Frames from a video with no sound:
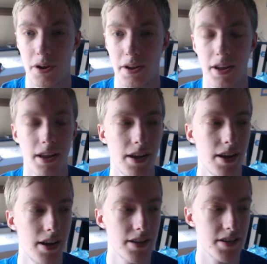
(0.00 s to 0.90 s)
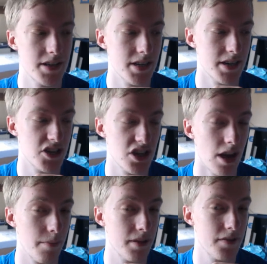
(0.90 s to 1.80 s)
morning to see,
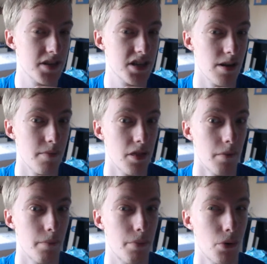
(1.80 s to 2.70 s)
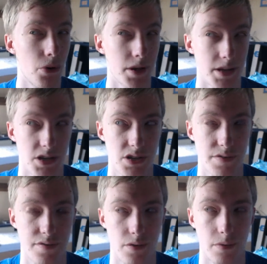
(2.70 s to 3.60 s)
I believe it's some of the
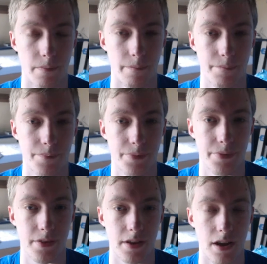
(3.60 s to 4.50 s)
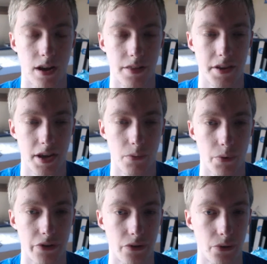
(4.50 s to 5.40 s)
boys from the year
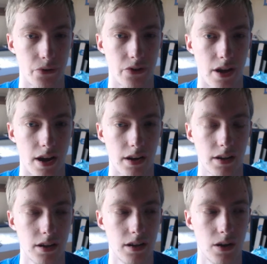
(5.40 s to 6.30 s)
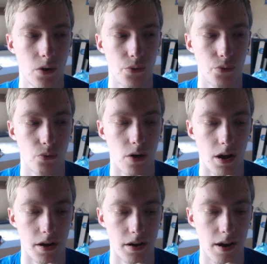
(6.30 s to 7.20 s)
1-2s that
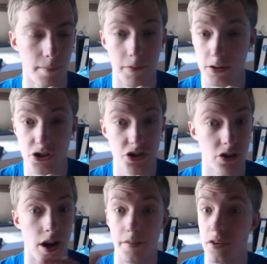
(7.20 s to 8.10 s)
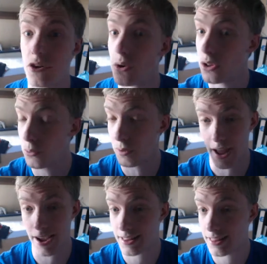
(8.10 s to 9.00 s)
won. I'm not sure, I have no clue what
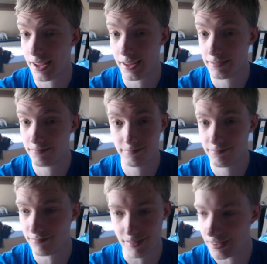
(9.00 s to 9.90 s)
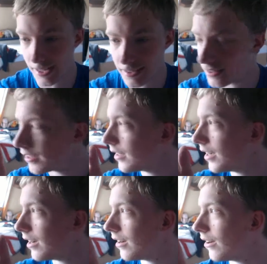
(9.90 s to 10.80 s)
act they did.
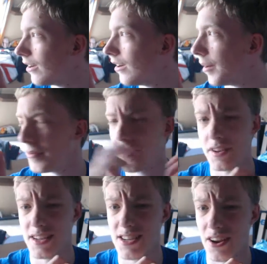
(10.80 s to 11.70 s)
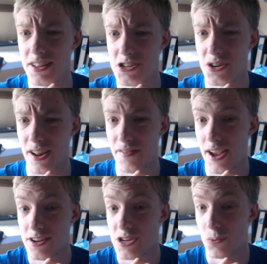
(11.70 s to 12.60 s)
I'm not even entirely certain if they
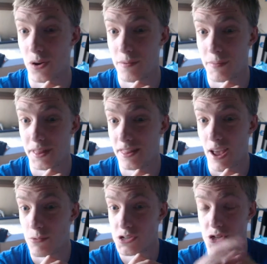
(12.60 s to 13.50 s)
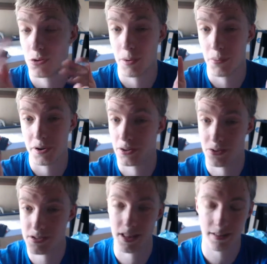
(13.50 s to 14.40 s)
actually won, but I was told by one of the
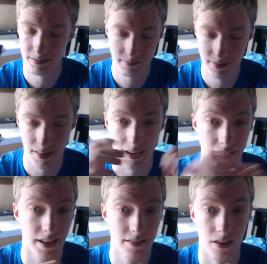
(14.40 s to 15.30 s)
girls that they did,